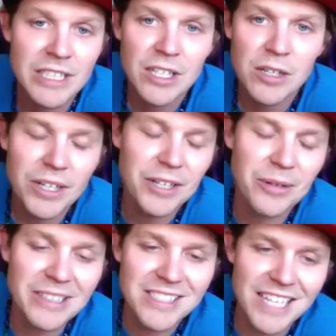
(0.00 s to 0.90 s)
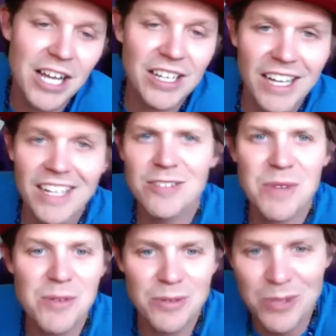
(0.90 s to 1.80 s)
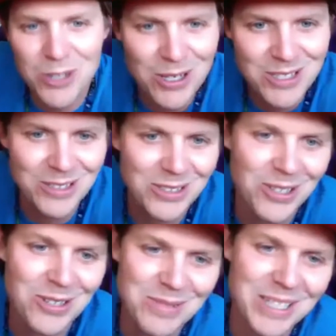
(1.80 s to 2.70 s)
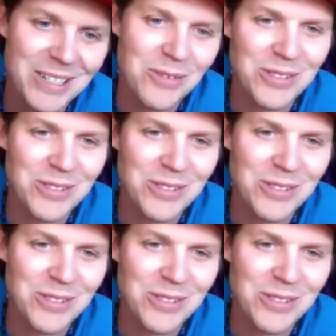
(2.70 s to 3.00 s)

But anyways, that maybe we talked a little long, but hopefully